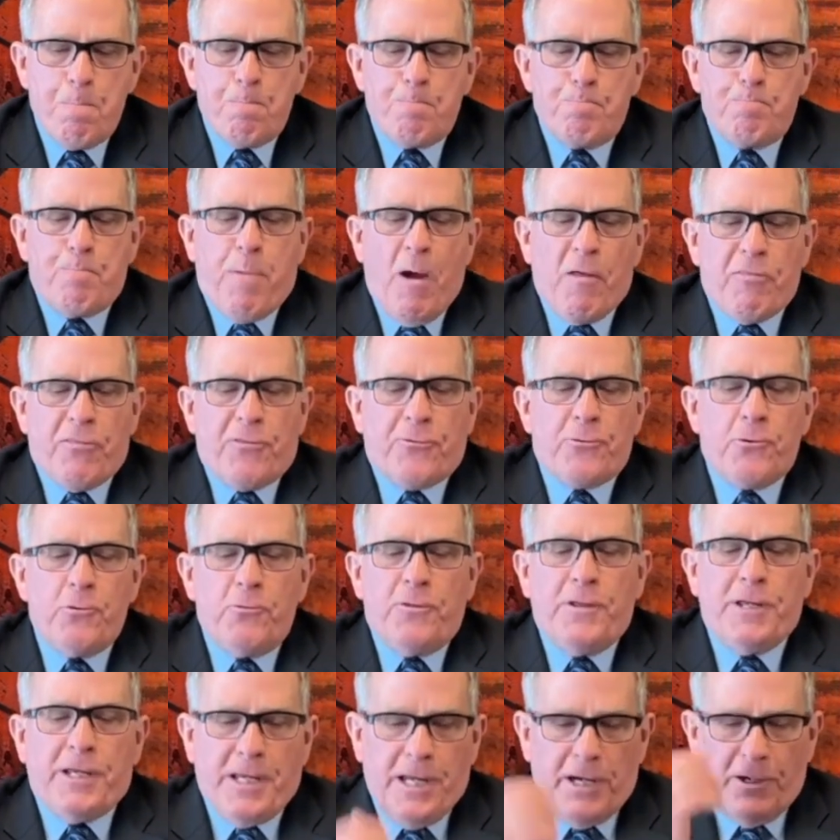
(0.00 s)
But through
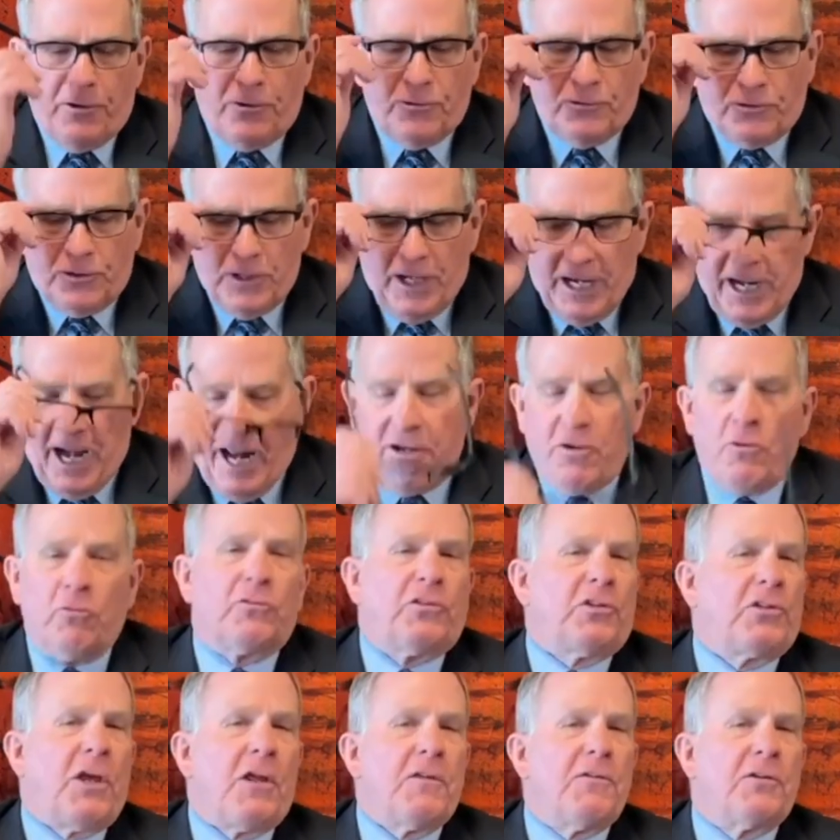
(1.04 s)
the years, and I don't
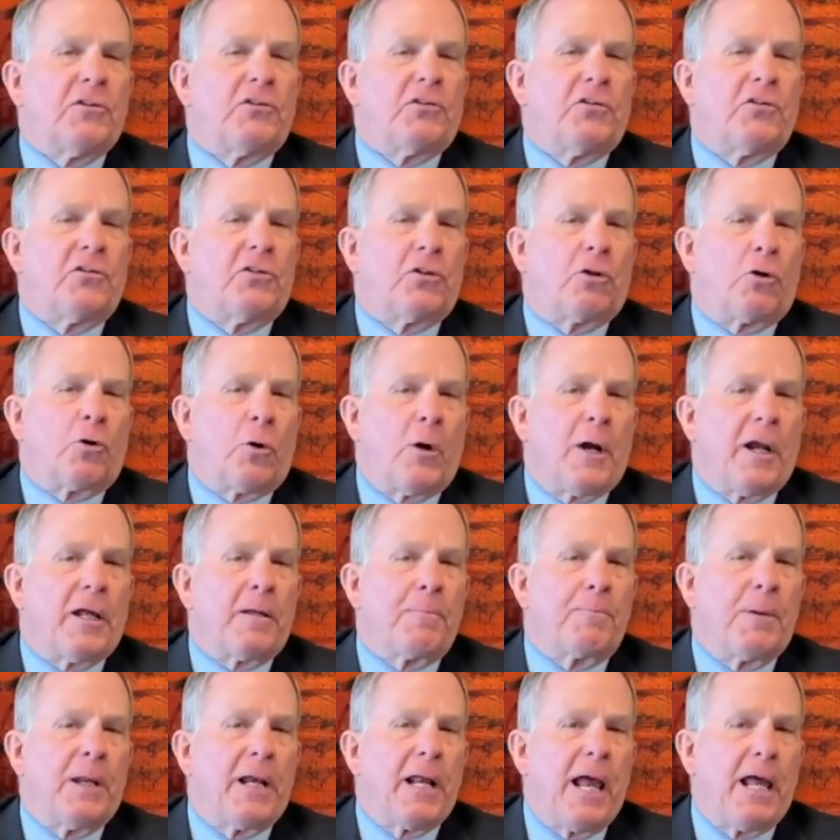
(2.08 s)
say this as a critic,
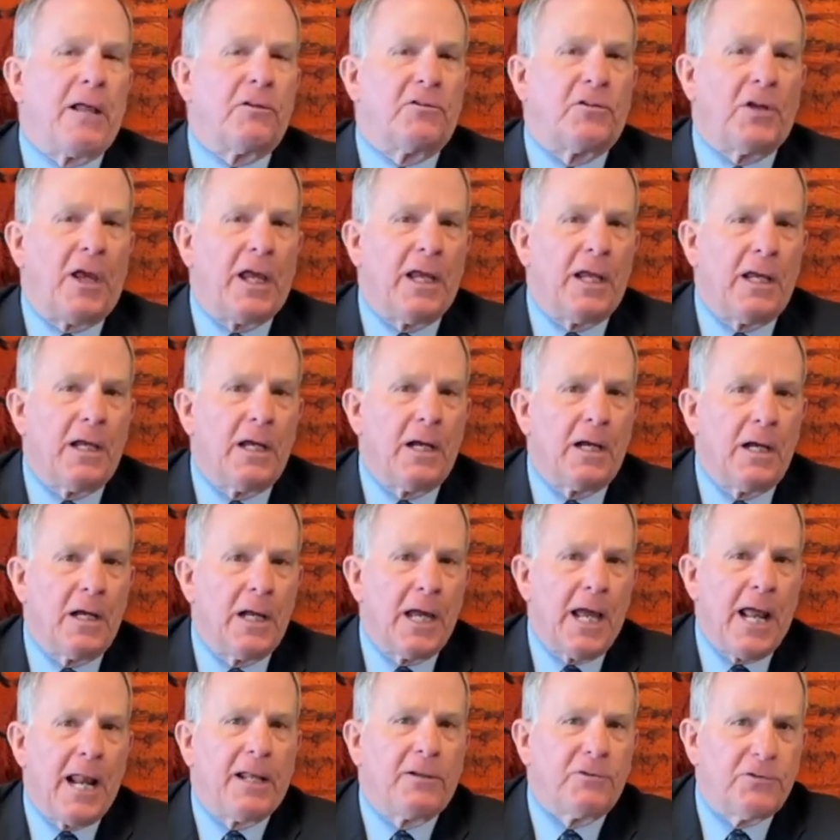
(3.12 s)
but as
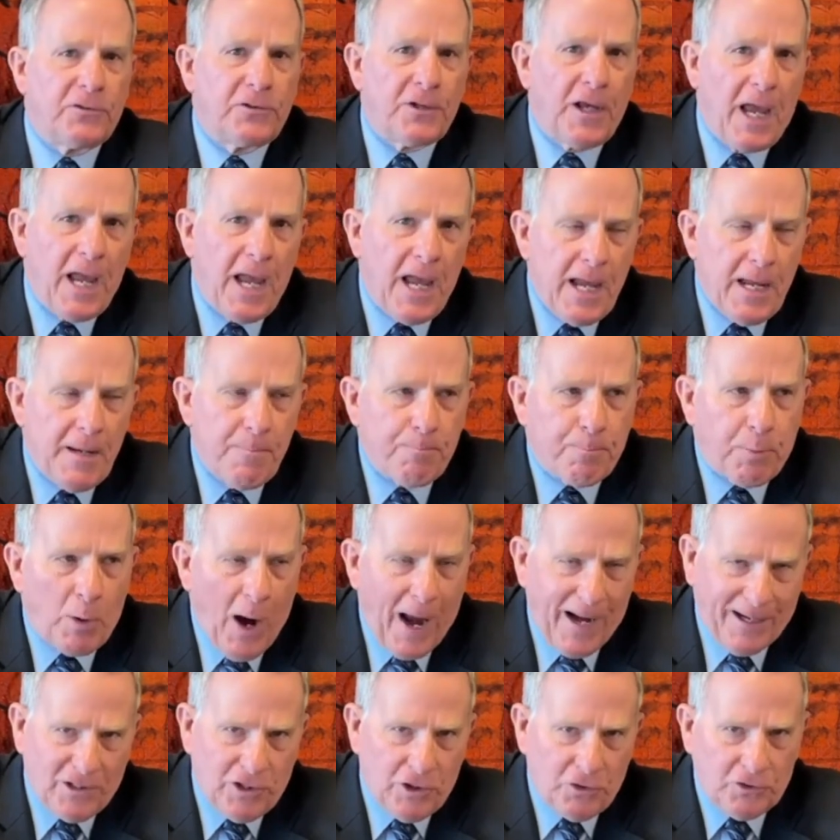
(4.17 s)
a
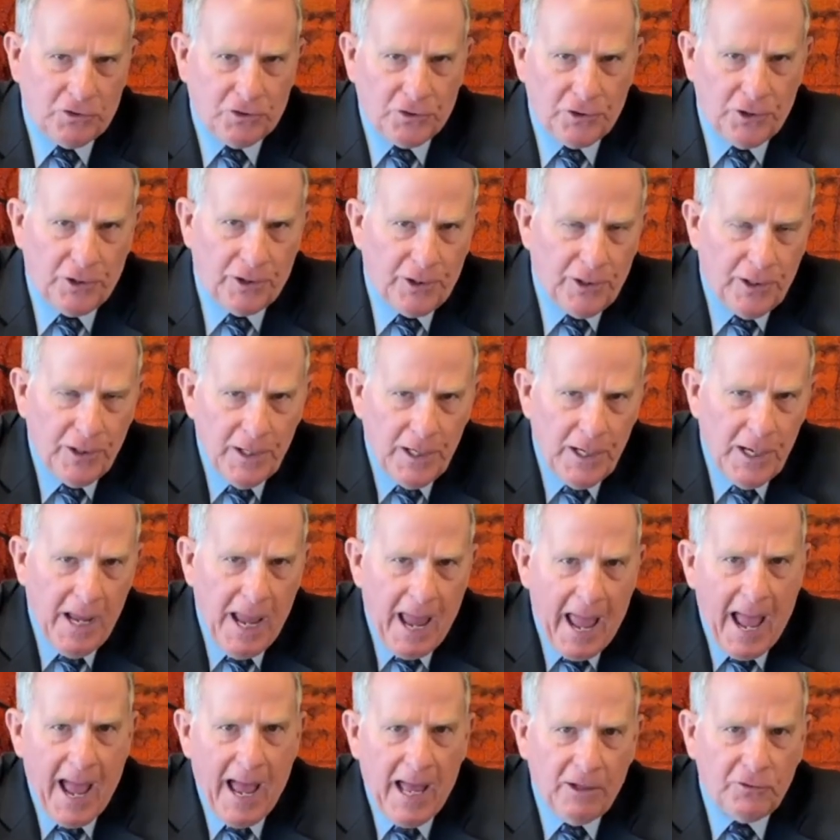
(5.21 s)
practitioner,
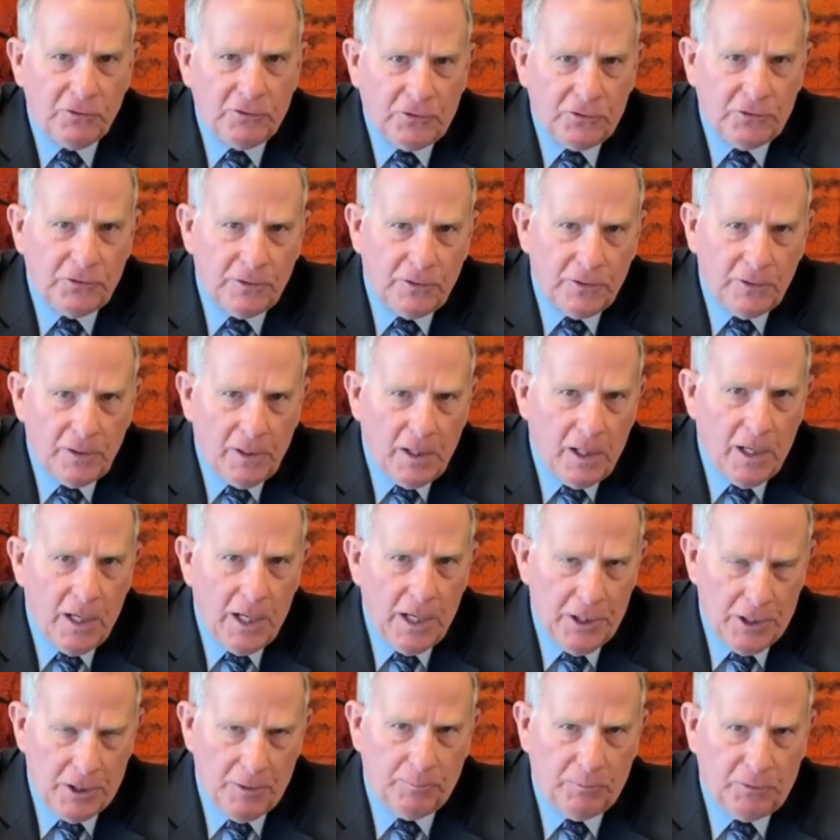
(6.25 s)
as
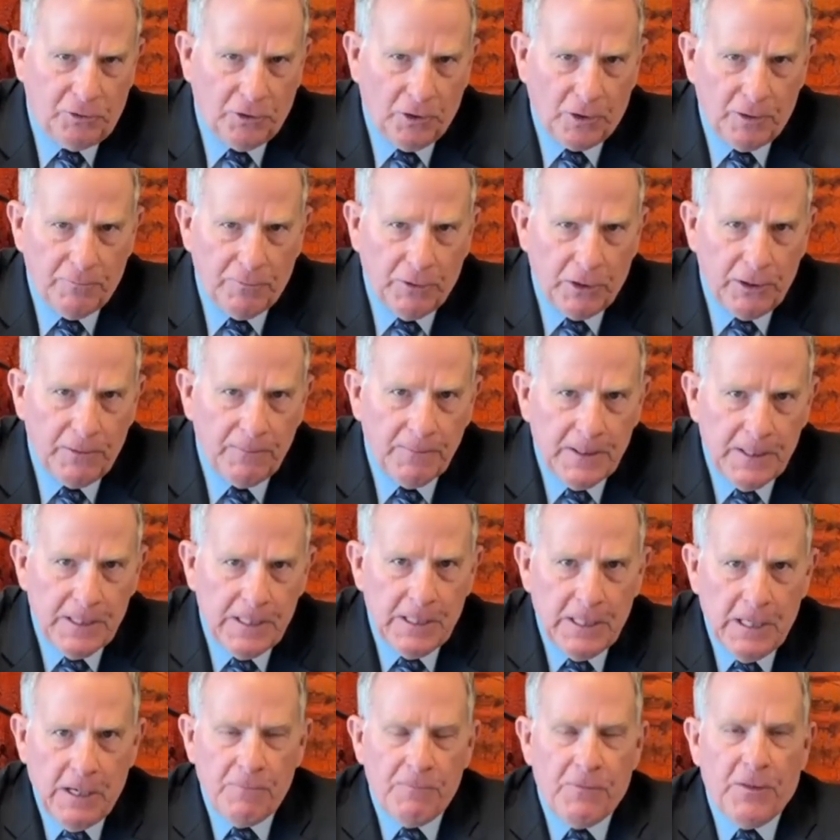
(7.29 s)
an observer,
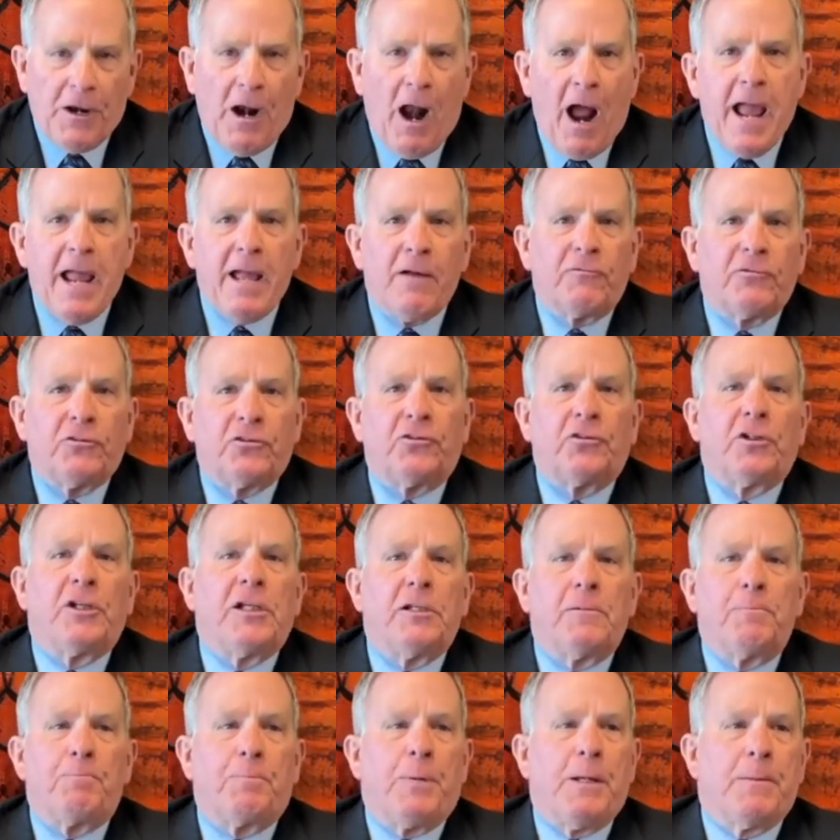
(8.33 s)
that I have
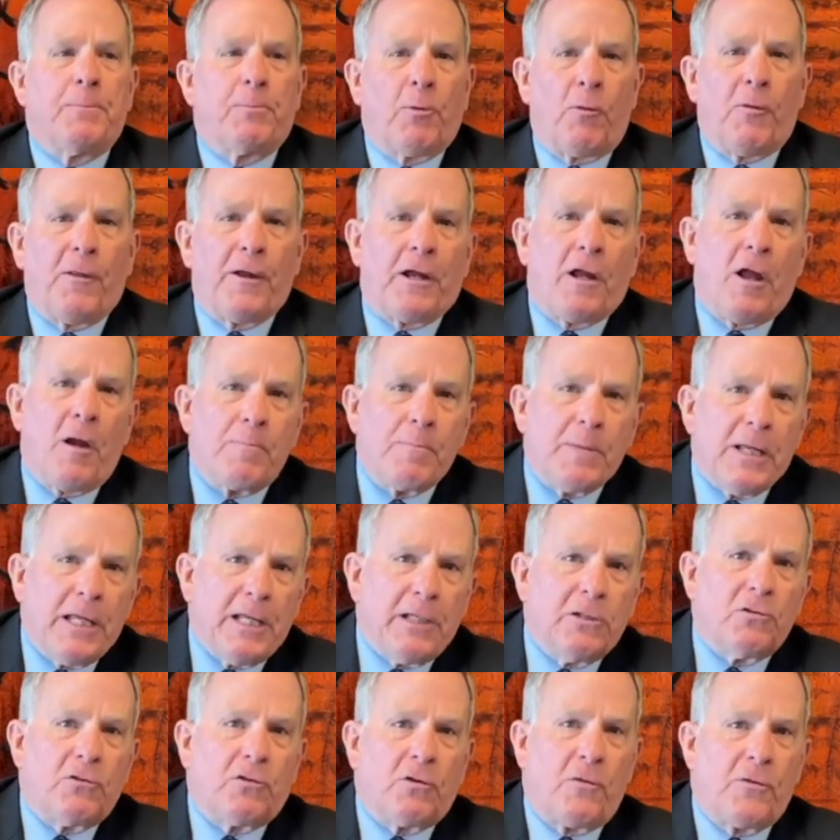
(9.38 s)
seen people that come
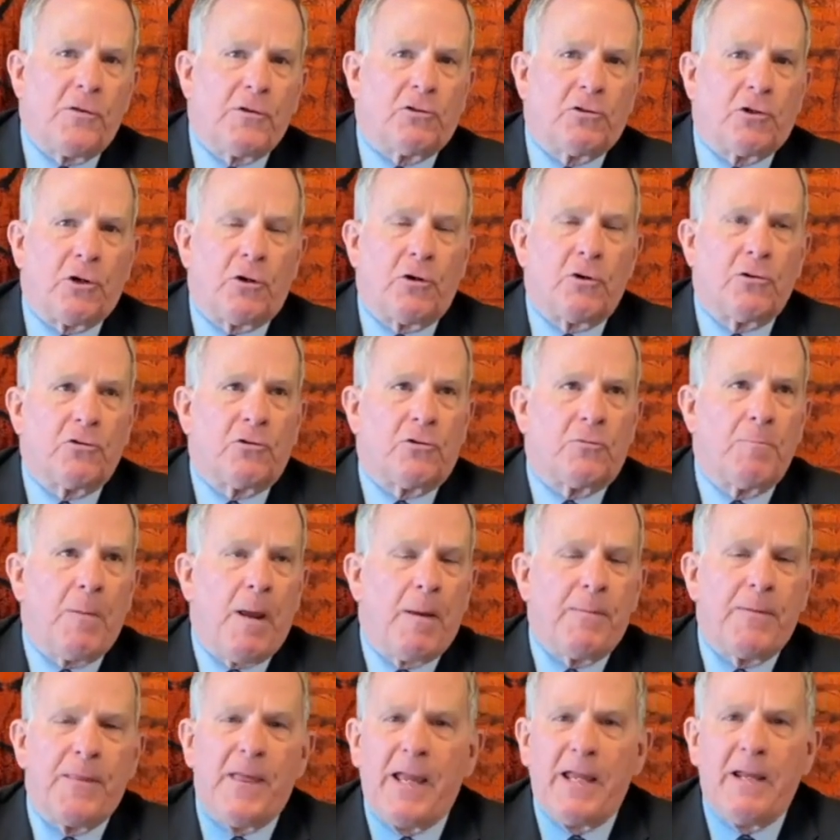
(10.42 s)
into the church,
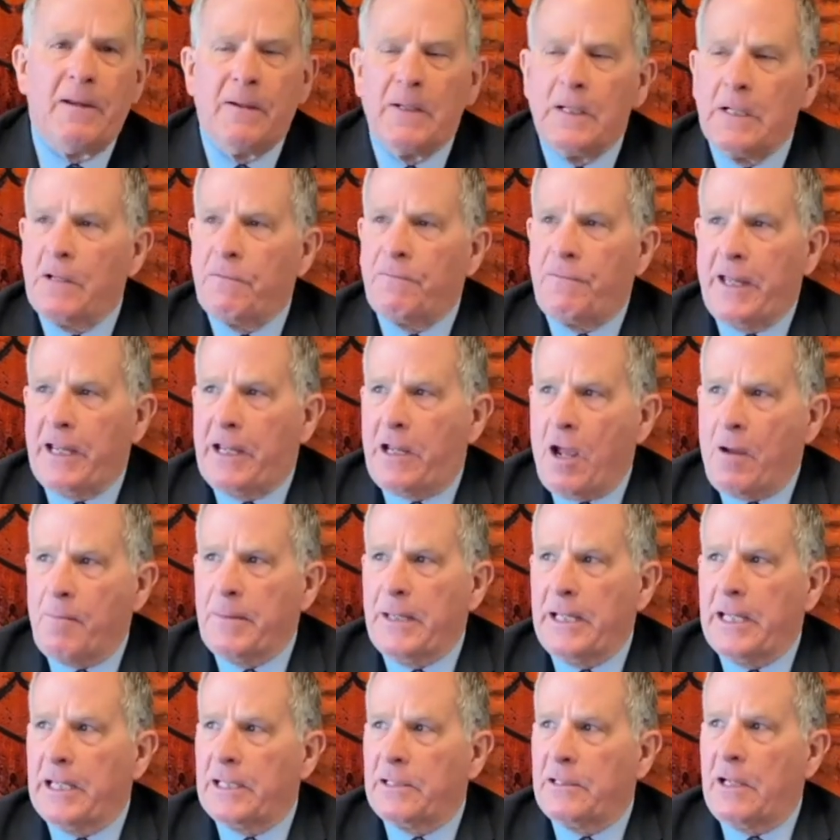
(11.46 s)
maybe they come
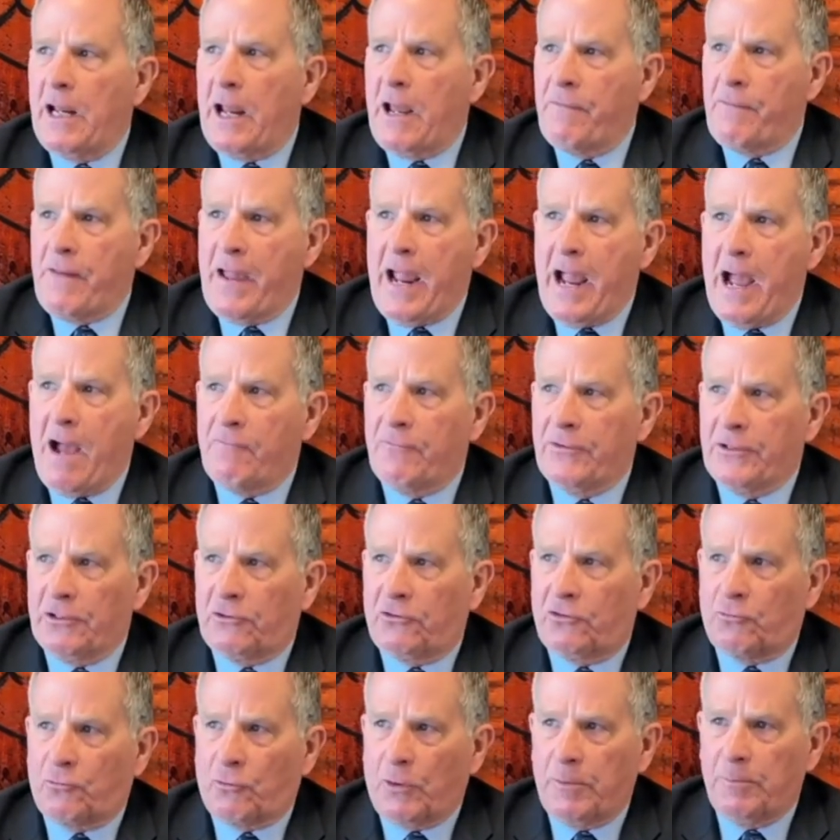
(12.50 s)
in and they have
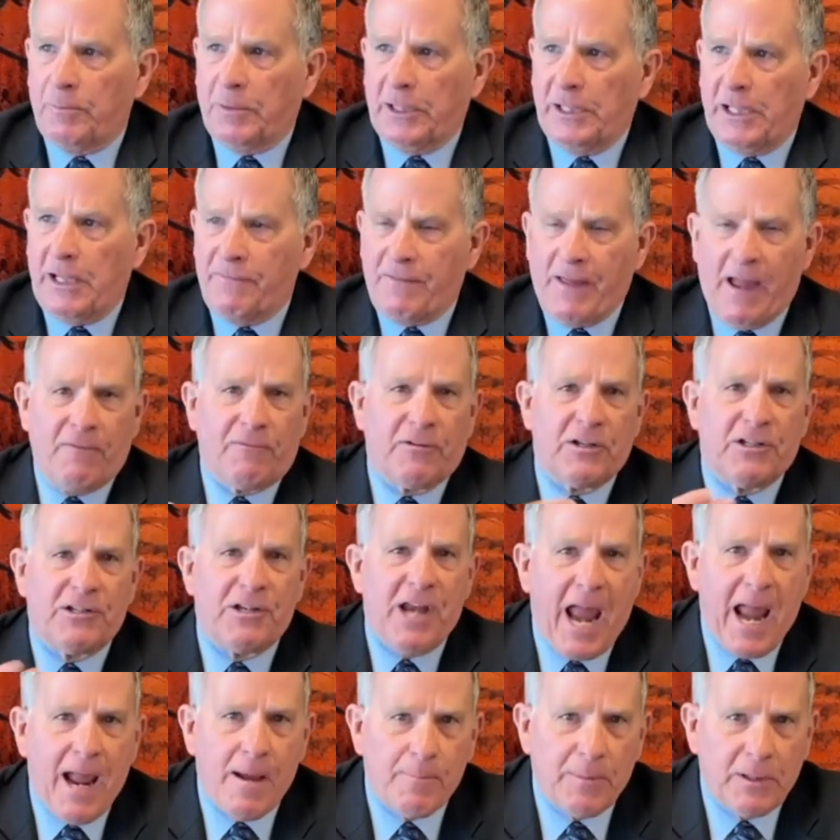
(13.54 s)
a
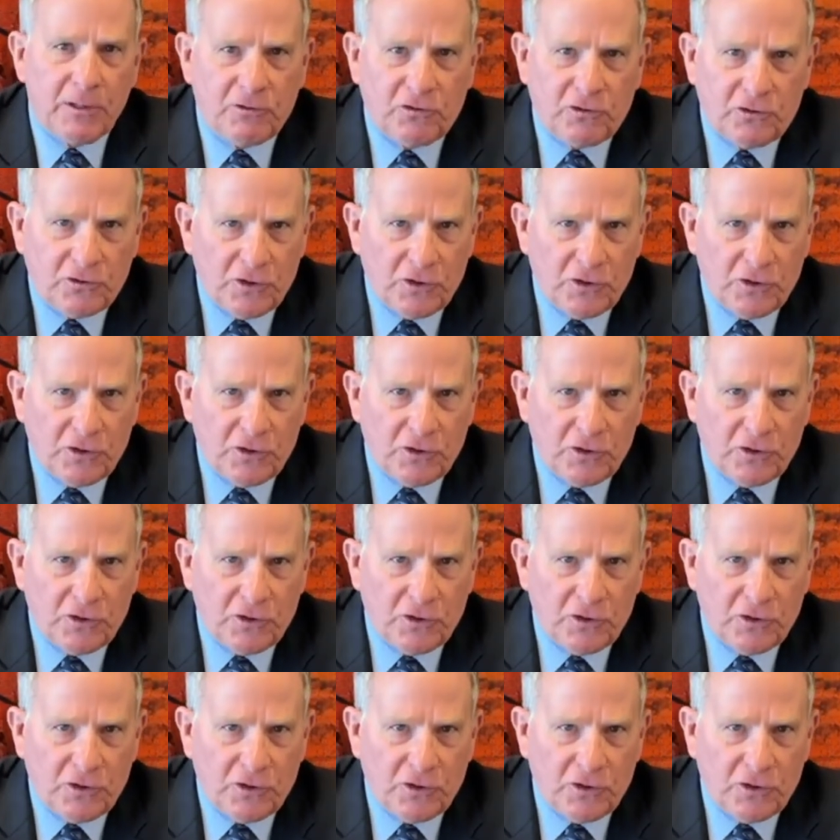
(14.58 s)
damaged